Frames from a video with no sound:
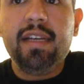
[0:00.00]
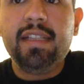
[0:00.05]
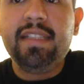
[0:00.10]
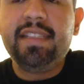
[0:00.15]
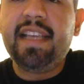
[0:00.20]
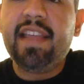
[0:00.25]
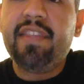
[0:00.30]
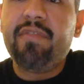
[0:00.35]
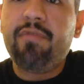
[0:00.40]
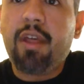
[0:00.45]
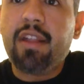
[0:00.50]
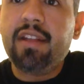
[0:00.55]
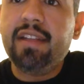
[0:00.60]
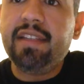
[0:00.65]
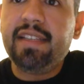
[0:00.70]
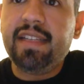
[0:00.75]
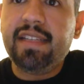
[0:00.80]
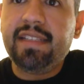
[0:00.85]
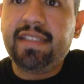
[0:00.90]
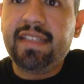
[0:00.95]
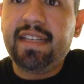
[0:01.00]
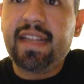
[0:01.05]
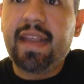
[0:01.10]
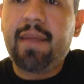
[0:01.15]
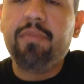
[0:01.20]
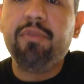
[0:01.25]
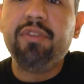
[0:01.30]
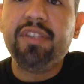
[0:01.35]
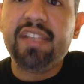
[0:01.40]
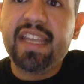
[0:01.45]
Seth Rollins and Dean
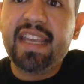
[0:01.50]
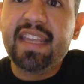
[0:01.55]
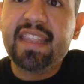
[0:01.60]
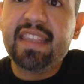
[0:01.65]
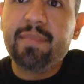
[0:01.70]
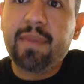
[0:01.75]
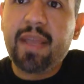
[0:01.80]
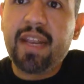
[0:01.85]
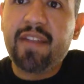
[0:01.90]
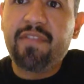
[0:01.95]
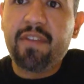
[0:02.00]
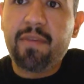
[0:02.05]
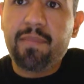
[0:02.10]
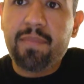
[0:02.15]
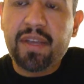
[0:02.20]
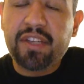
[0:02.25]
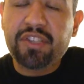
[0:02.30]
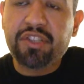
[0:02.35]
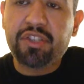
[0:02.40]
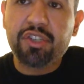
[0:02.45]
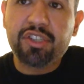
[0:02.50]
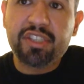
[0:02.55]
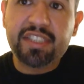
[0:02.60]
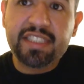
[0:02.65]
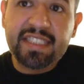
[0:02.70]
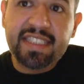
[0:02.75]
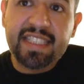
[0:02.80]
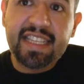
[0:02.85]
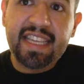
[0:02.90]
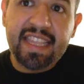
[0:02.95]
Ambrose in the main event picture, to
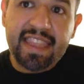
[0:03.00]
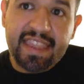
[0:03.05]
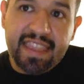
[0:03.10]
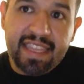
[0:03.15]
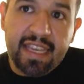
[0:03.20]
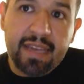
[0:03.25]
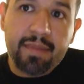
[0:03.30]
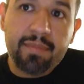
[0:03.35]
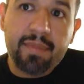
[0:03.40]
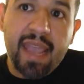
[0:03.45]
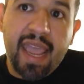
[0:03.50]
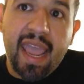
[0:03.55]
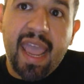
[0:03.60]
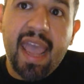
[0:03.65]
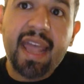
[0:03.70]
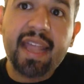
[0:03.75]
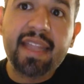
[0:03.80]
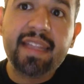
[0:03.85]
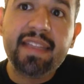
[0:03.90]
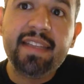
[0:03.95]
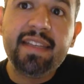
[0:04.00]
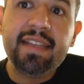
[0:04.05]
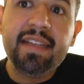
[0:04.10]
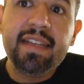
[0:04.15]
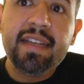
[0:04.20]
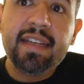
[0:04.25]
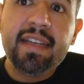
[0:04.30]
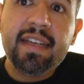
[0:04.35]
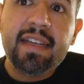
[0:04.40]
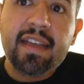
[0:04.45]
see them as
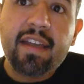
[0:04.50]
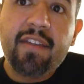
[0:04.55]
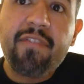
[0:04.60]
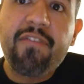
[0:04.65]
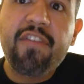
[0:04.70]
a